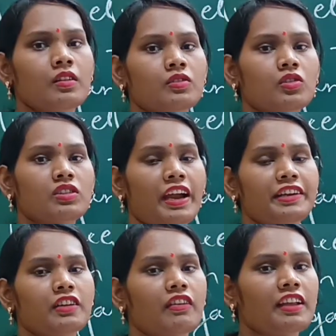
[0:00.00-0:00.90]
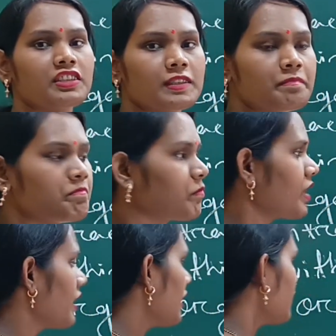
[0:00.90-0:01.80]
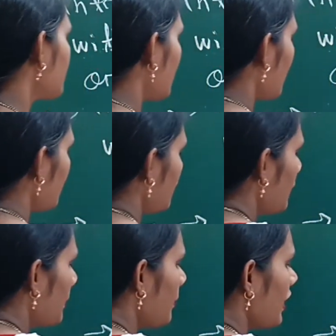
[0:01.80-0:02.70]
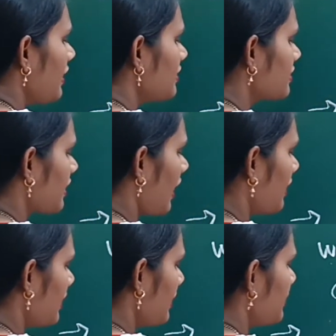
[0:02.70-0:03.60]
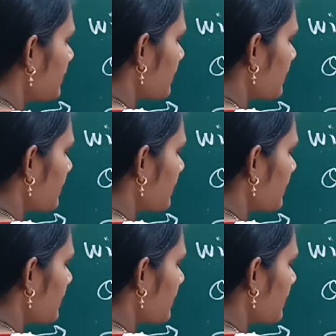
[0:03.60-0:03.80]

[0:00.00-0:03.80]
So cytoplasm is the main site